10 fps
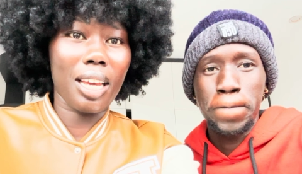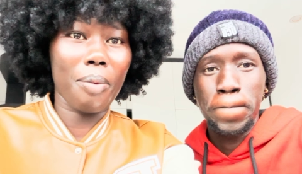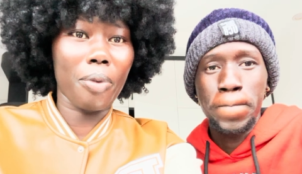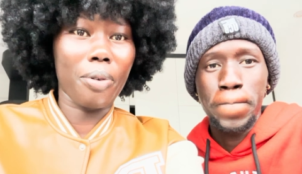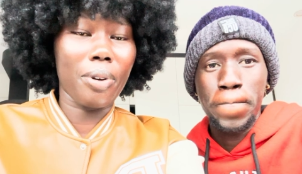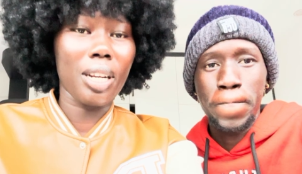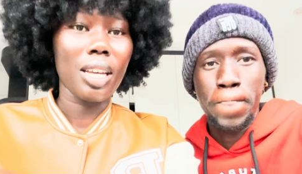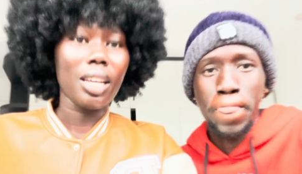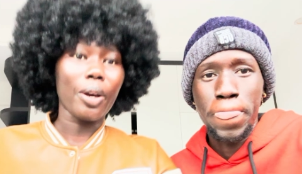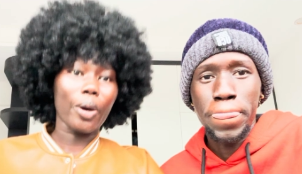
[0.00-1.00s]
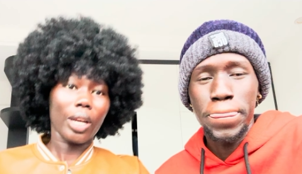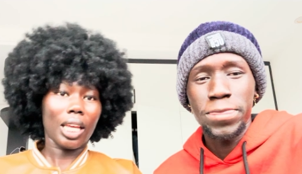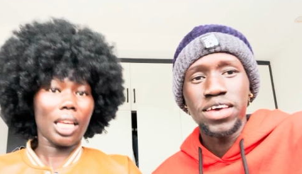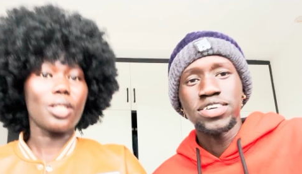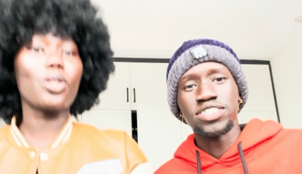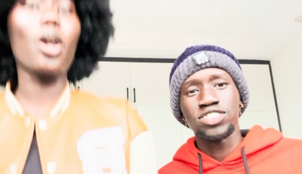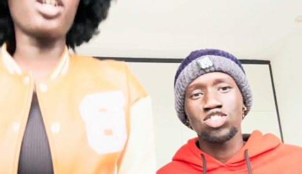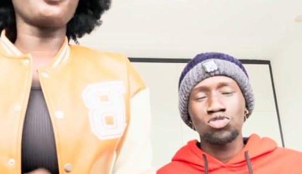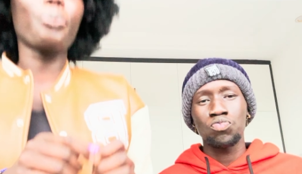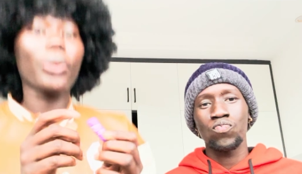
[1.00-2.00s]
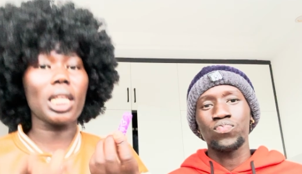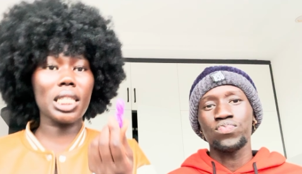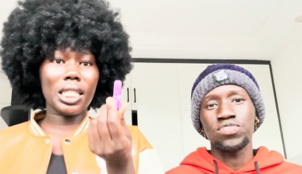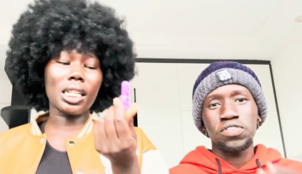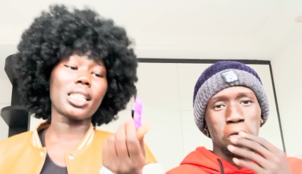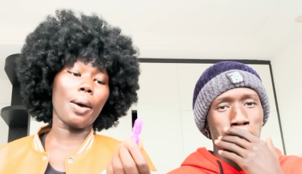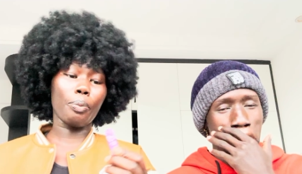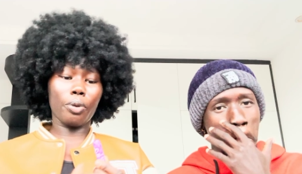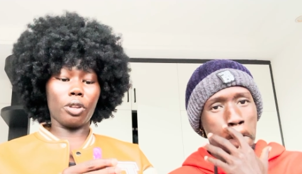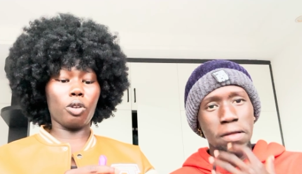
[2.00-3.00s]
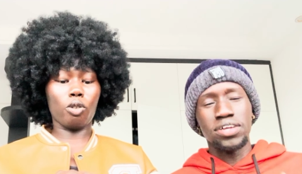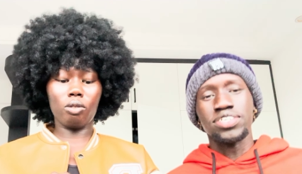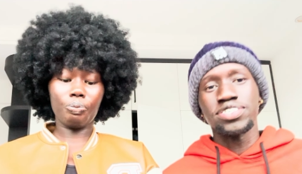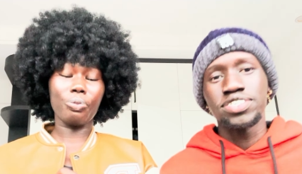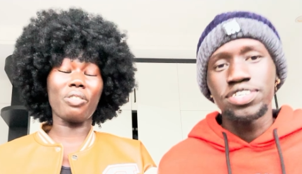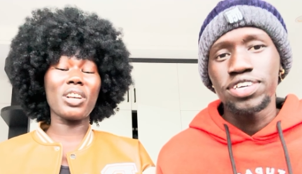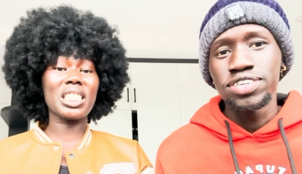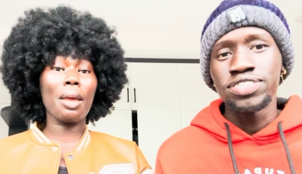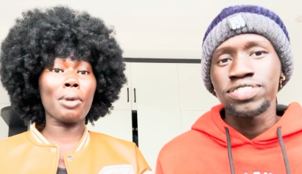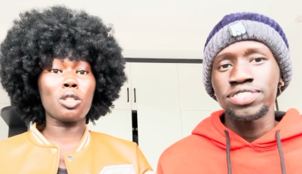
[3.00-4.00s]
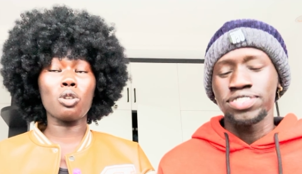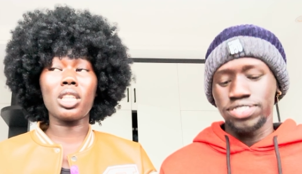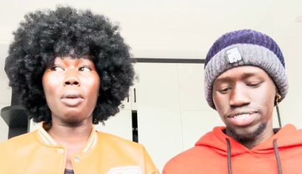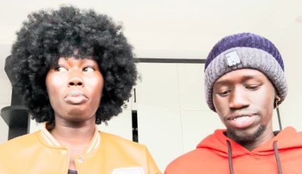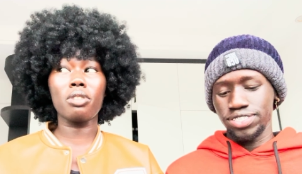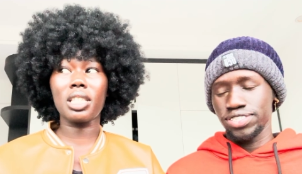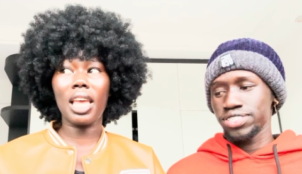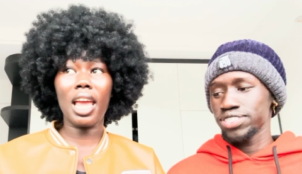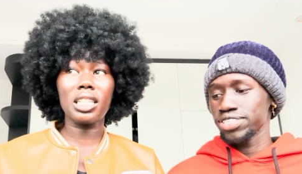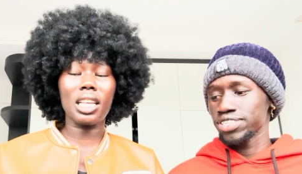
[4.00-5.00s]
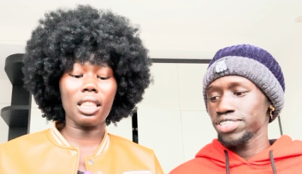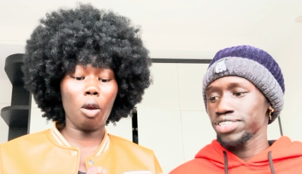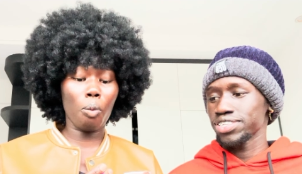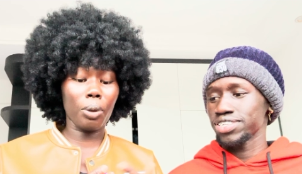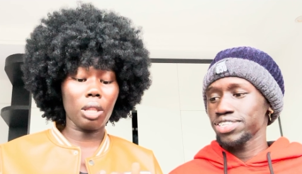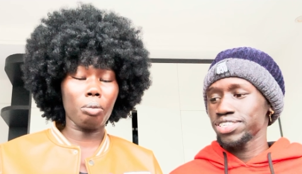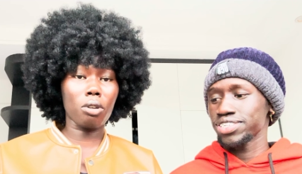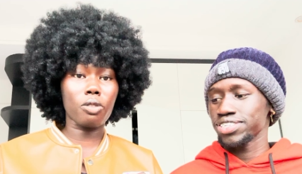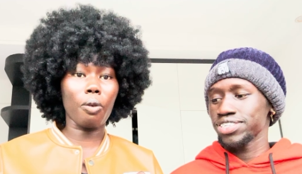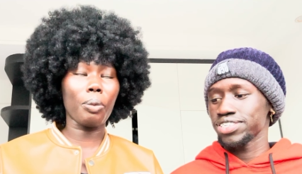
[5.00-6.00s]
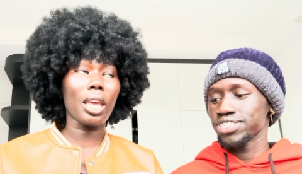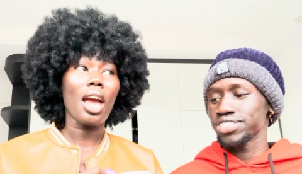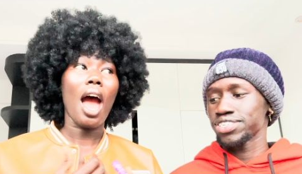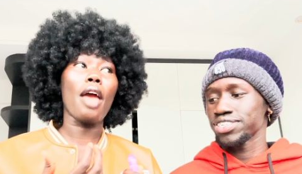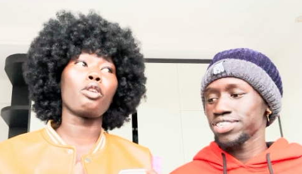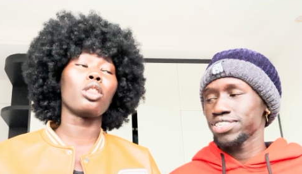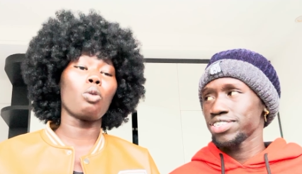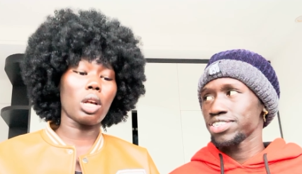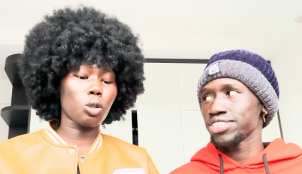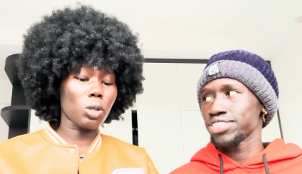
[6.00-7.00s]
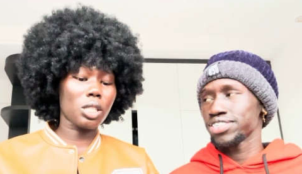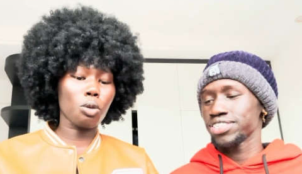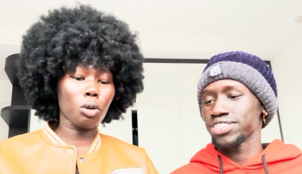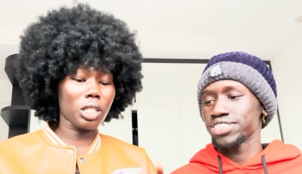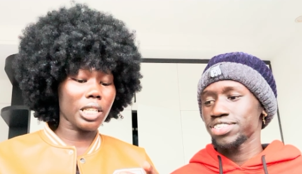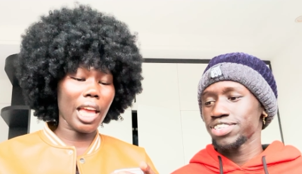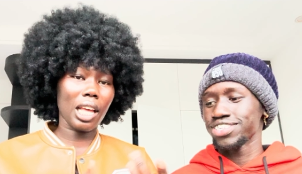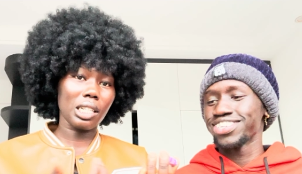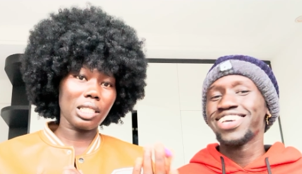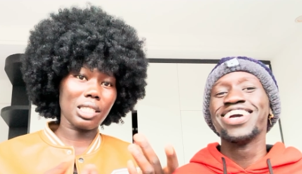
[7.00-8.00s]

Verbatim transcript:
Speaker 1: camera. Okay, so this is a tampon. You know, the first time I saw tampons, guys, and they opened the box for me, I thought they were sweet cause guys,